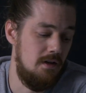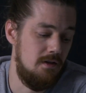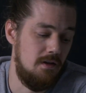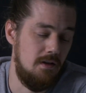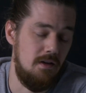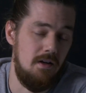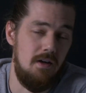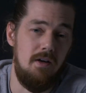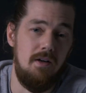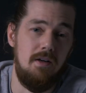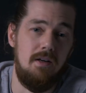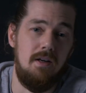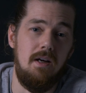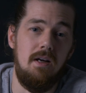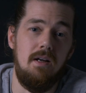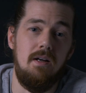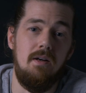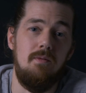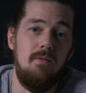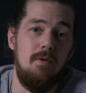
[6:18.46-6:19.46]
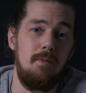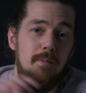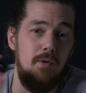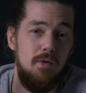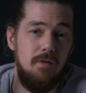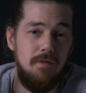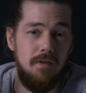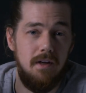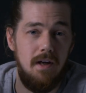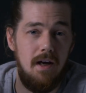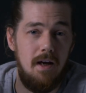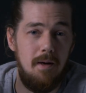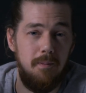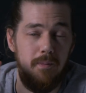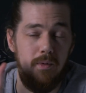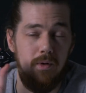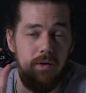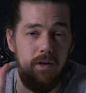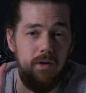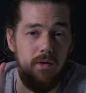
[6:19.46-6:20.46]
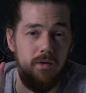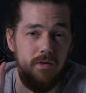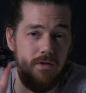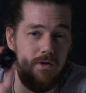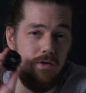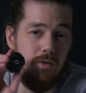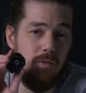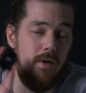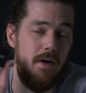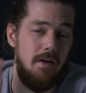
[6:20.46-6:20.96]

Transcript: so that I can remove it and put it onto